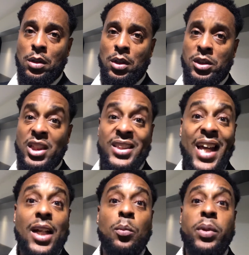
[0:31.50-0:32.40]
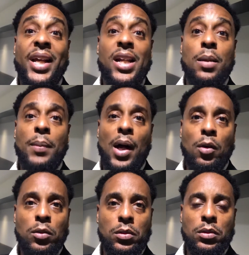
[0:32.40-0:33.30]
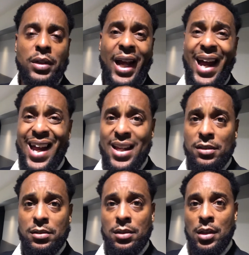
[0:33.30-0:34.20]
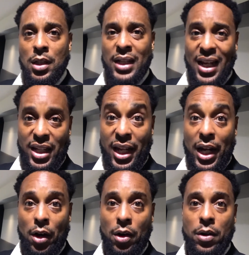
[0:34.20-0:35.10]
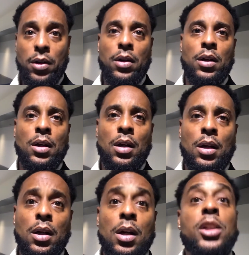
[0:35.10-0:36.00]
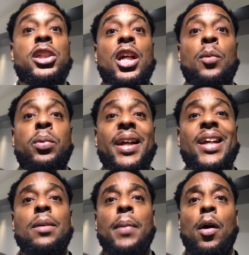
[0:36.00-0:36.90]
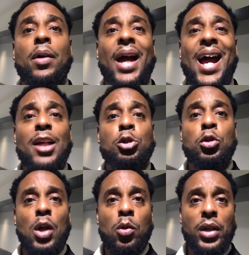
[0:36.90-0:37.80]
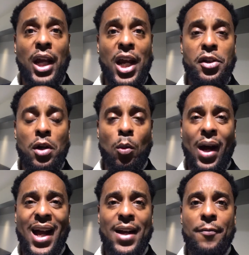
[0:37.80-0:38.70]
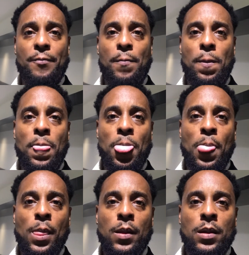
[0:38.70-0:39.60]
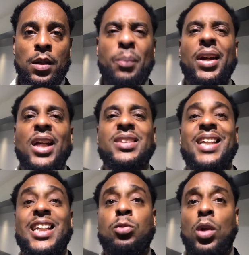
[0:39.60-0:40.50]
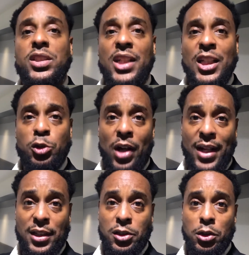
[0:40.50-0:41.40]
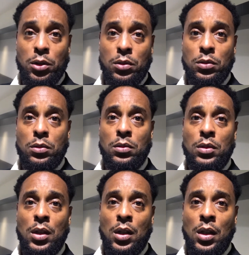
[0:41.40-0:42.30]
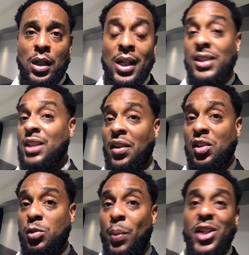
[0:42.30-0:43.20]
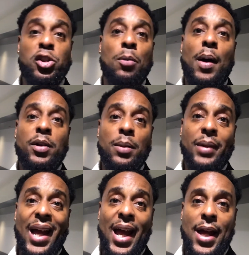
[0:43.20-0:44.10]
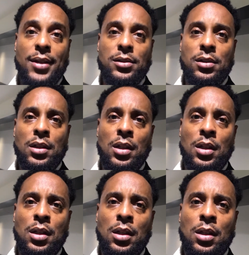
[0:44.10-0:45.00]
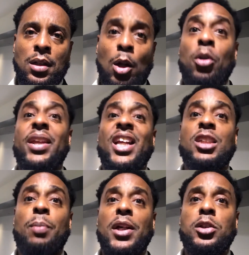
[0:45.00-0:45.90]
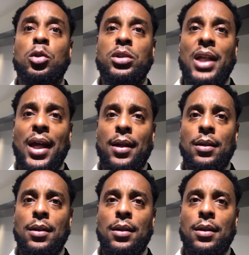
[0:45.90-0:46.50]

she's not complaining about guys that care. She complaining about guys who don't care. You know why? Because that's what she attracted to. There's nothing special about them guys. The only thing special is that